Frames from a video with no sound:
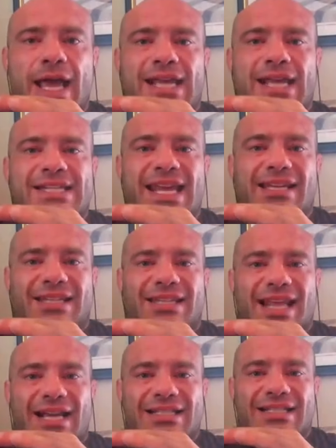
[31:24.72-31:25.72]
and take it to
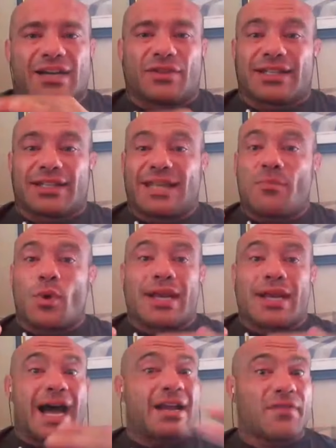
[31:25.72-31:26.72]
the next level at that point
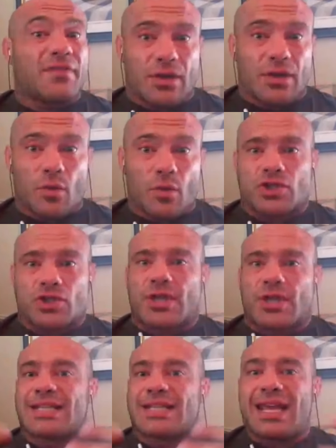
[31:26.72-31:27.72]
not everything works you
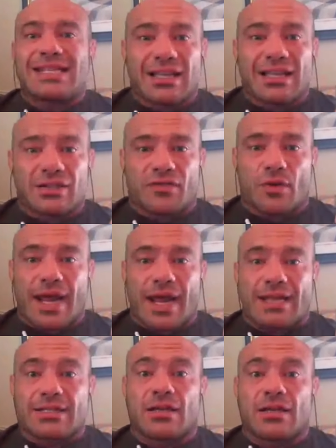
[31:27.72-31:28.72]
can't take talent for
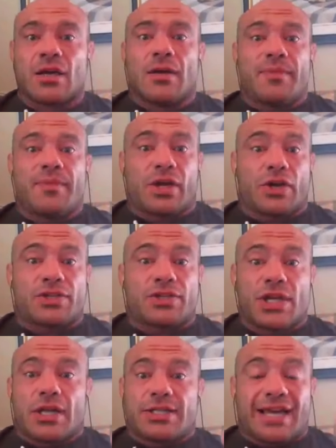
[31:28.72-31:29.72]
granted because
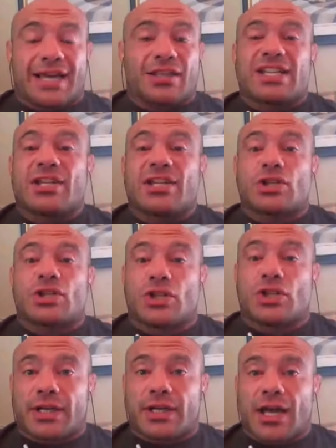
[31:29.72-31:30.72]
talent isn't
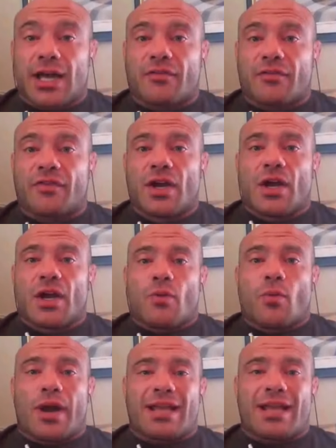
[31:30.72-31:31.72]
good enough
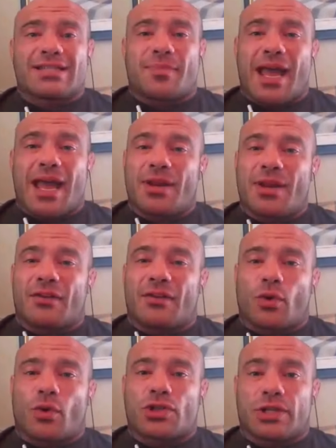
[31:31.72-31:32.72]
what ends up happening,
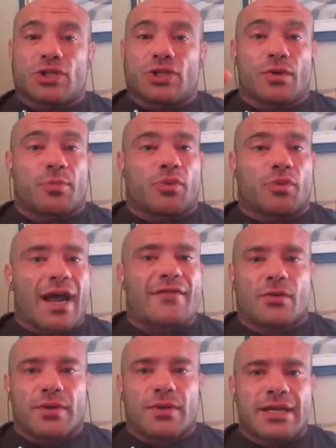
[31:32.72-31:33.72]
unfortunately, so in the
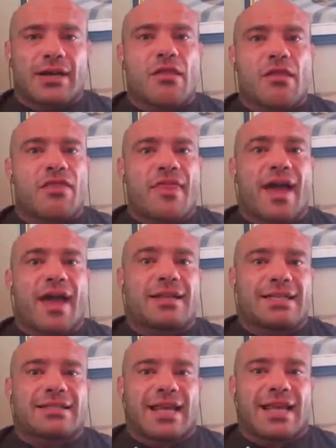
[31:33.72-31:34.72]
private arena, that
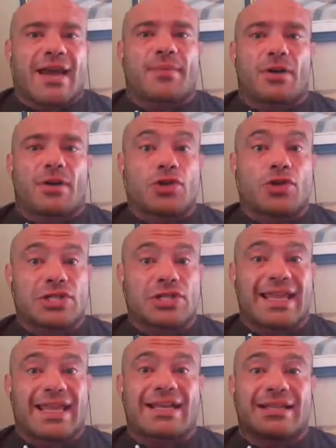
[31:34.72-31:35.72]
tends to happen, and coaches
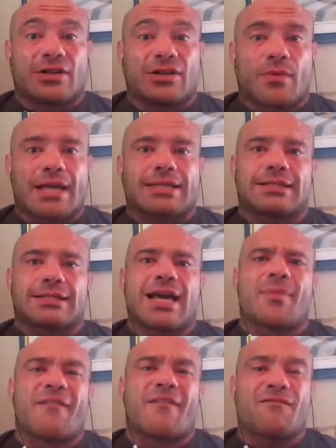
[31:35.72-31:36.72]
like that tend to rise to the
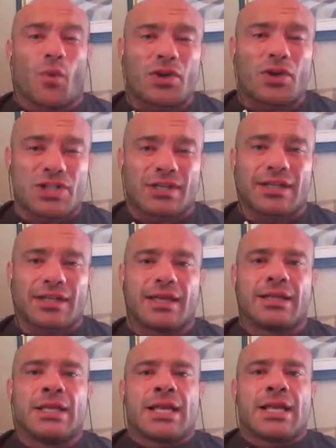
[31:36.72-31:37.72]
top. Unfortunately,
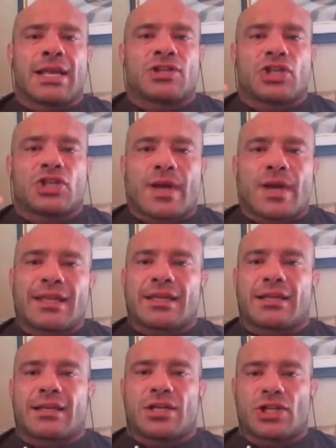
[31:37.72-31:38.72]
in strength
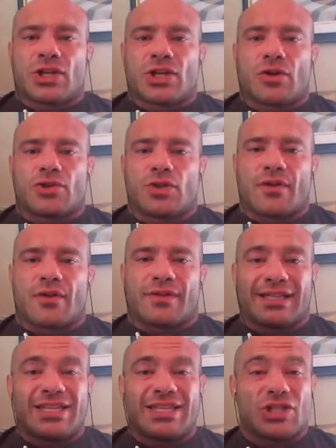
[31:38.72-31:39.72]
and conditioning coaching, you have
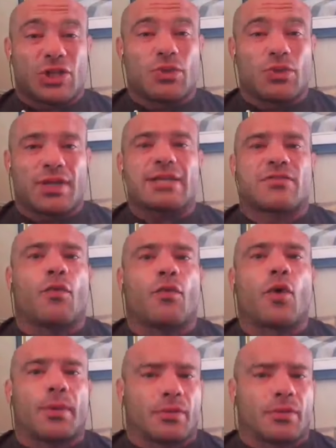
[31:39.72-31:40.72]
at least two things
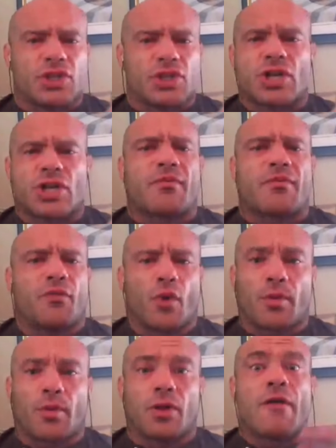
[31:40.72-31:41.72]
formal. Let's just talk about
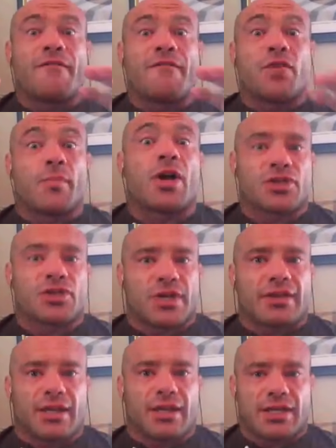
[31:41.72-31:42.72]
formal football
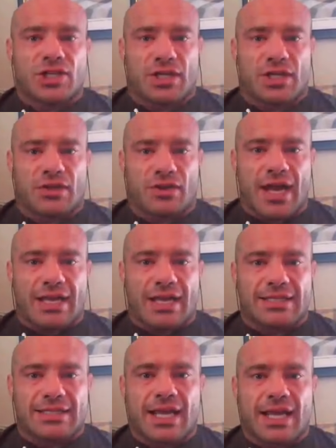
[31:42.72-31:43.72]
strength and conditioning in the
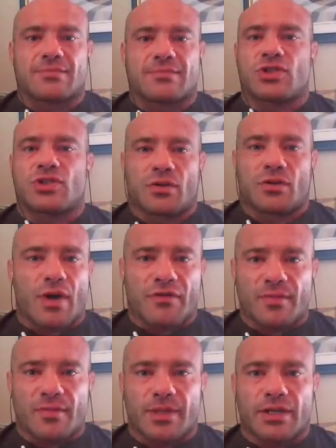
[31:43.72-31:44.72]
United States. I'm sure you're
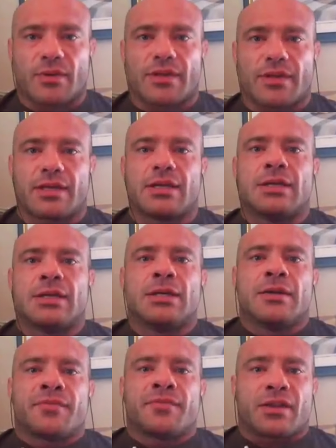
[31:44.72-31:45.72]
quite familiar with it.
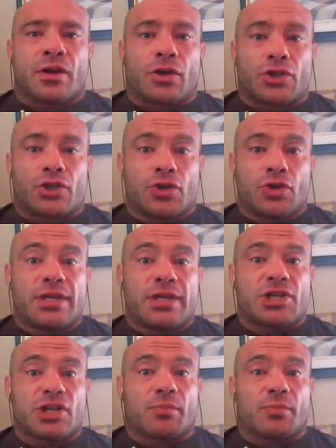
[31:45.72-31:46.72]
Mm-hmm. There are two
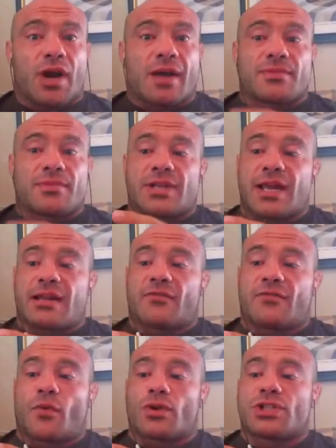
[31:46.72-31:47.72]
additional problems that I can
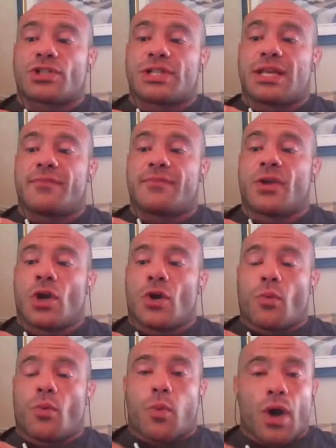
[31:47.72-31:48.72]
foresee.
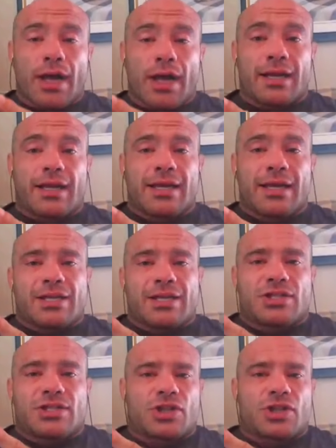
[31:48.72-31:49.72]
One
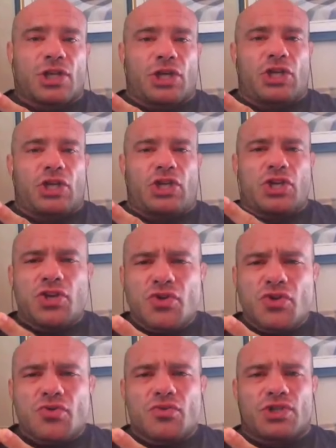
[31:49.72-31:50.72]
is there's a
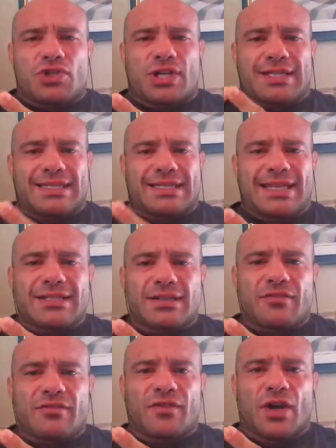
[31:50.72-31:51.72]
huge
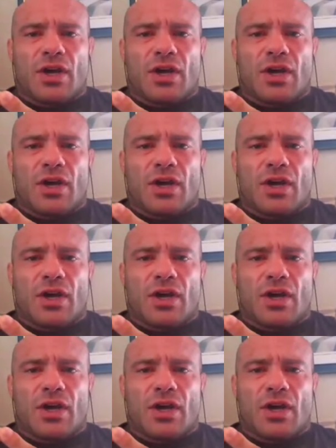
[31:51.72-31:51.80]
incentive